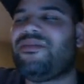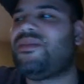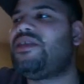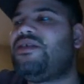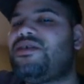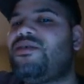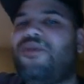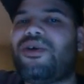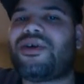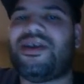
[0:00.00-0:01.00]
It doesn't
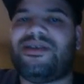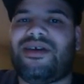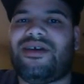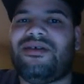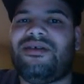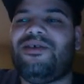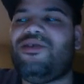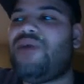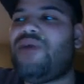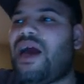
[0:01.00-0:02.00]
work like that.
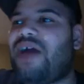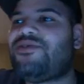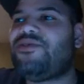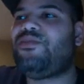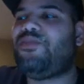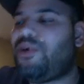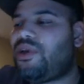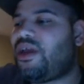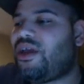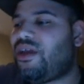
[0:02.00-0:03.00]
You have to put
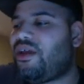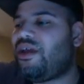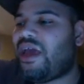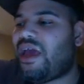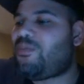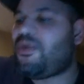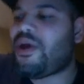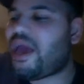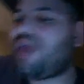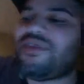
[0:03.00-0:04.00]
it,
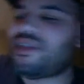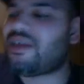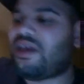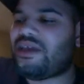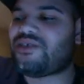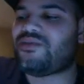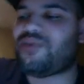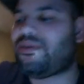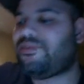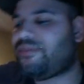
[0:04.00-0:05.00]
put everything into
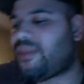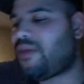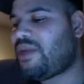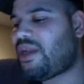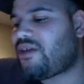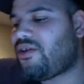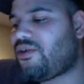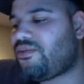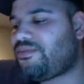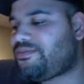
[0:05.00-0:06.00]
it and be like, yo,